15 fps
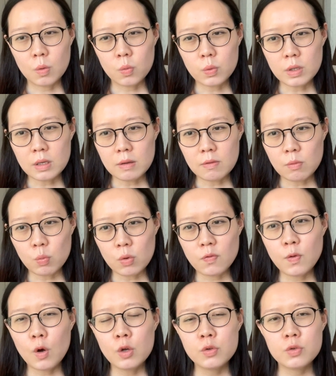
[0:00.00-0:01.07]
we
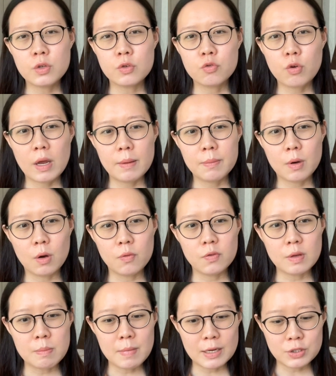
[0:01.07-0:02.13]
fall into the trap of
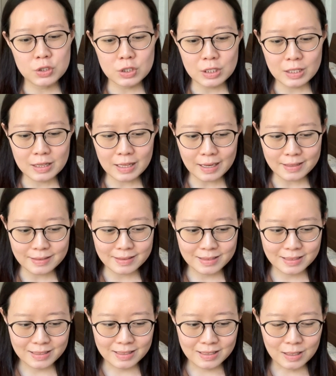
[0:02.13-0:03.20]
imagining that
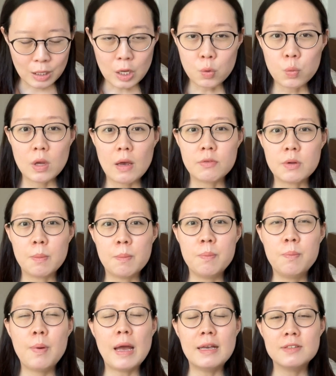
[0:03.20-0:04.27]
if we have the
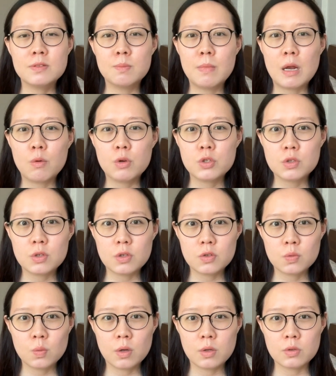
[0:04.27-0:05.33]
best marriage in
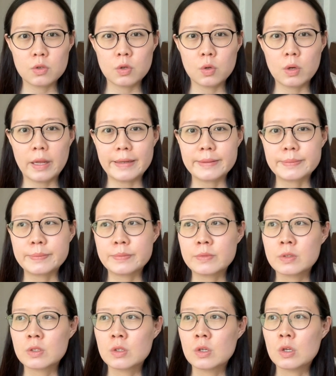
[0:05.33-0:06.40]
this world, like
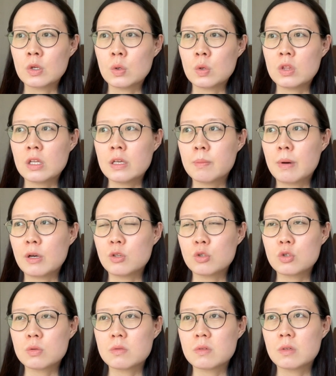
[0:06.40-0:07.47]
you think about
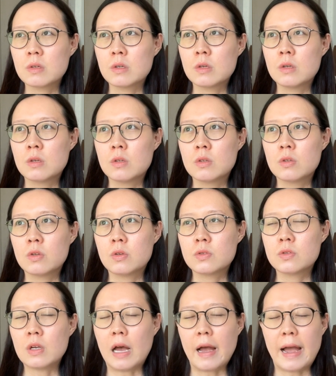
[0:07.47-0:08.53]

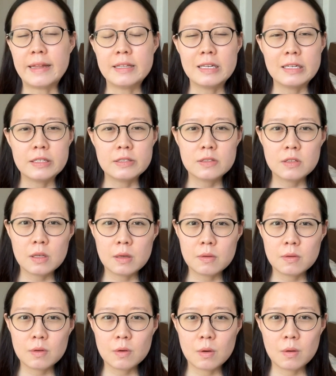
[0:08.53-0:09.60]
those idealistic
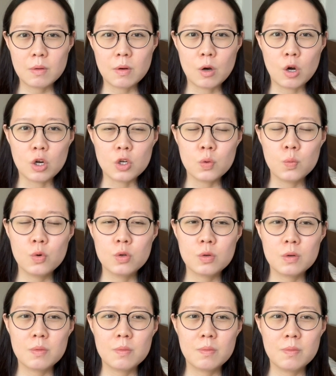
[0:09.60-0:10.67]
Hollywood
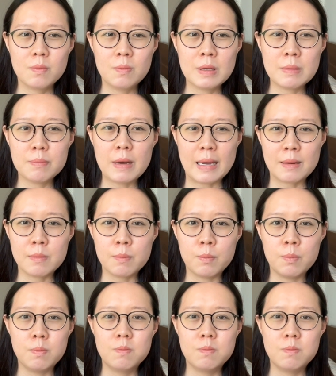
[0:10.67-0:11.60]
Big Bang